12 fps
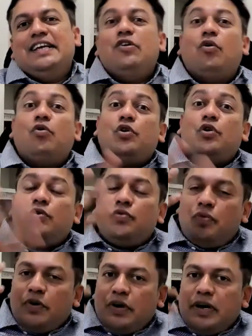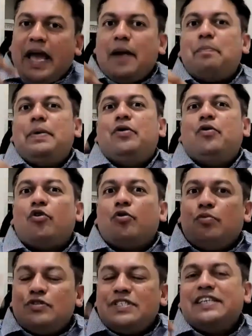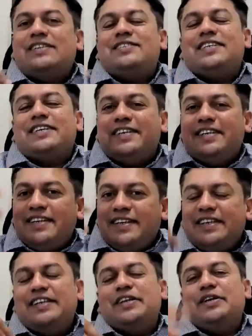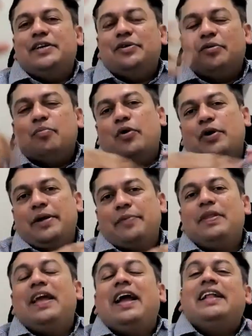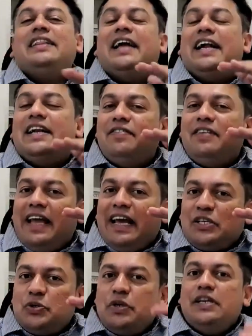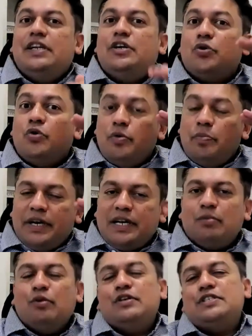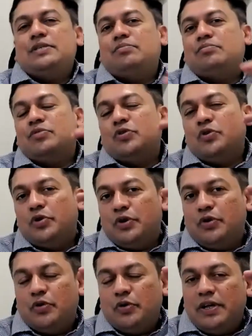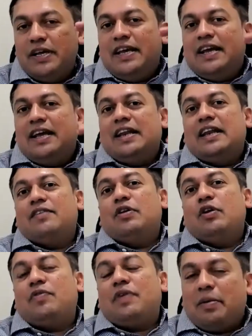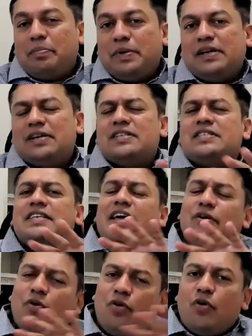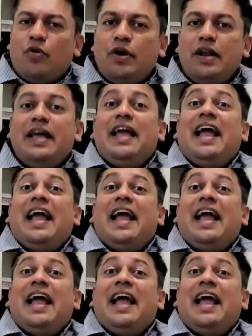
lot of happy hormones get secreted in your body, and that will actually lead to good metabolism, good level of happiness and all,